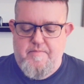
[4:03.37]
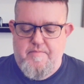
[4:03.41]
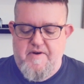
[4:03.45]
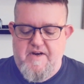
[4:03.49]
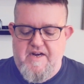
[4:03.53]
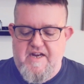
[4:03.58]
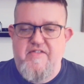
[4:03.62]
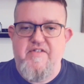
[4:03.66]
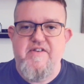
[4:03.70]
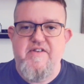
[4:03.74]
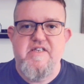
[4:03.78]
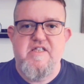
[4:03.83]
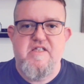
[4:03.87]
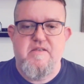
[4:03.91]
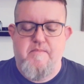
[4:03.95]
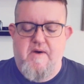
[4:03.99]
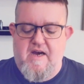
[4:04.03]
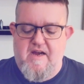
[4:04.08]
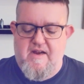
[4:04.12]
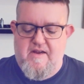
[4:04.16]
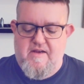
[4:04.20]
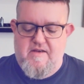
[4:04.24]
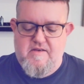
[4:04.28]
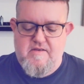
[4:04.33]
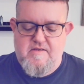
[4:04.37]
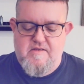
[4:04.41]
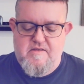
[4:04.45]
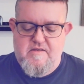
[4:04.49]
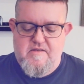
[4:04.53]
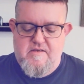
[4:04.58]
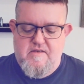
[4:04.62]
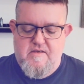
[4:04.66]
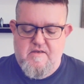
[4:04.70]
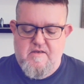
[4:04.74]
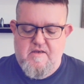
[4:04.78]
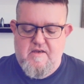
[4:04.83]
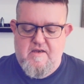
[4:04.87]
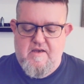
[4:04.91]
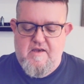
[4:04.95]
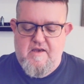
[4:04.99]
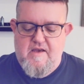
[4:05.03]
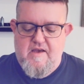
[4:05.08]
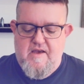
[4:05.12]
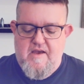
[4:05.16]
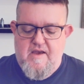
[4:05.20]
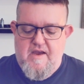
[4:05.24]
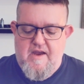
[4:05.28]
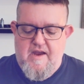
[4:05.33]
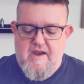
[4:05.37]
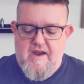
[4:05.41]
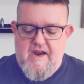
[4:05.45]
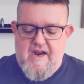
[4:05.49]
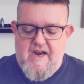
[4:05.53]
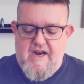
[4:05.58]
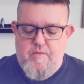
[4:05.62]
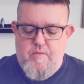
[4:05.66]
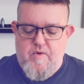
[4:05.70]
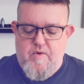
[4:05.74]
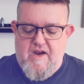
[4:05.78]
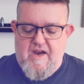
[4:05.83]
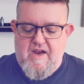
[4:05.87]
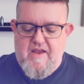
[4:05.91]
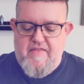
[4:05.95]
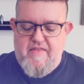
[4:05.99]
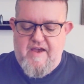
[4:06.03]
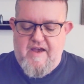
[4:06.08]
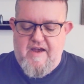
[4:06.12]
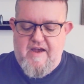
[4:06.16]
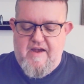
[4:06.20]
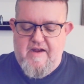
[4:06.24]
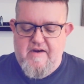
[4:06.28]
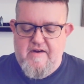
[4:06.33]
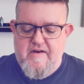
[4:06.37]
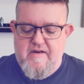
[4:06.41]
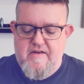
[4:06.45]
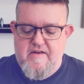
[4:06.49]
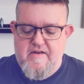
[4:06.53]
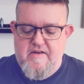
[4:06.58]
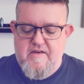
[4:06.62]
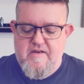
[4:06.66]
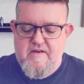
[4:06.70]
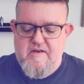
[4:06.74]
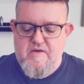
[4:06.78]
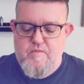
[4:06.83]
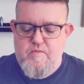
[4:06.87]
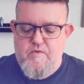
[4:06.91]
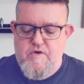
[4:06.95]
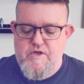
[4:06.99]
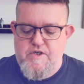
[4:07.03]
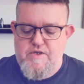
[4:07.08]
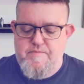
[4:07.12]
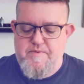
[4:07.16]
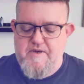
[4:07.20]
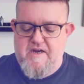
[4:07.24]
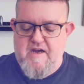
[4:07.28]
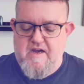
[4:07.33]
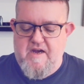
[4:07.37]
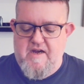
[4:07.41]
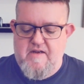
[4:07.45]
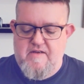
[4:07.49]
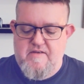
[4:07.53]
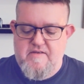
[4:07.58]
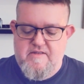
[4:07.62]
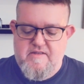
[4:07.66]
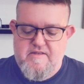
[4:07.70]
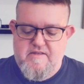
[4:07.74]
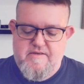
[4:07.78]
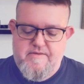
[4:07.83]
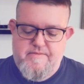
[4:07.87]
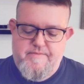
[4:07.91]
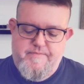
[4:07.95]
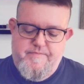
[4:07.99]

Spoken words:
beneath his smiles, ate away that which beguiles.